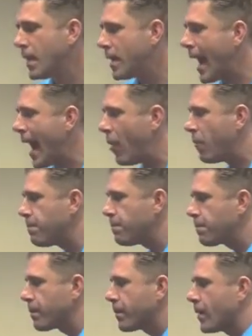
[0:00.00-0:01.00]
Now,
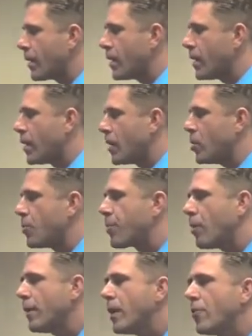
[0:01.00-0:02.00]
you
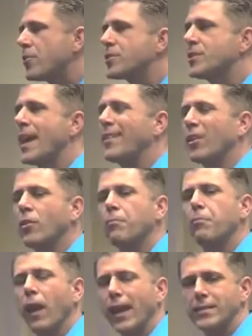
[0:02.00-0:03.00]
probably understand the
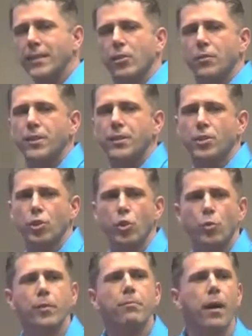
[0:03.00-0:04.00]
complexity of this
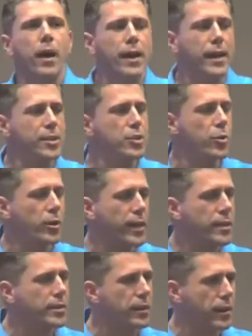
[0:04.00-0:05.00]
human body and its
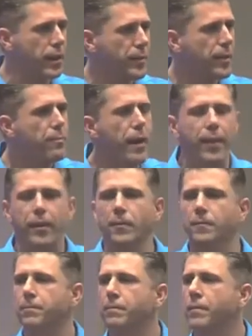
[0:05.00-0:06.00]
workings a little bit better,
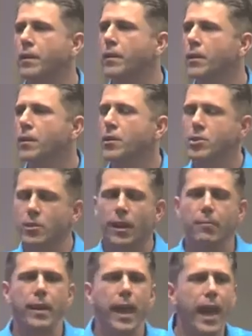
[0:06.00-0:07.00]
so
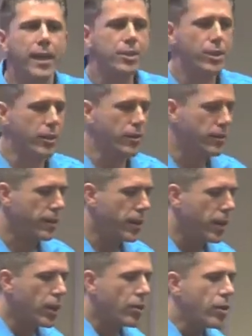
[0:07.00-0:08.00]
let me ask you
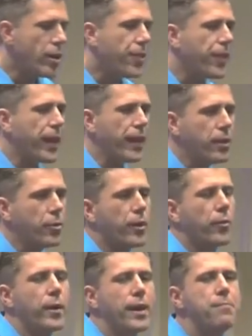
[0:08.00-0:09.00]
do you think
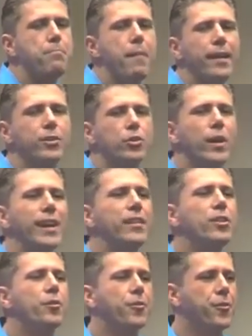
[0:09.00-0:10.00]
we're really meant to
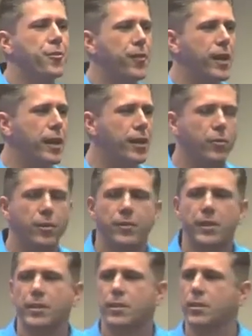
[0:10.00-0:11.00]
interfere with
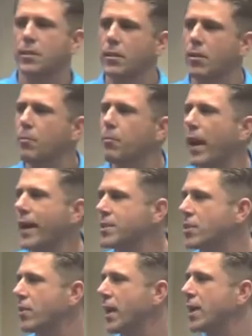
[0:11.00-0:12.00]
this
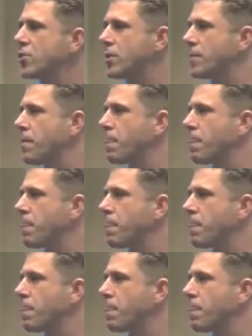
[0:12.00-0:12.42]
complex creation?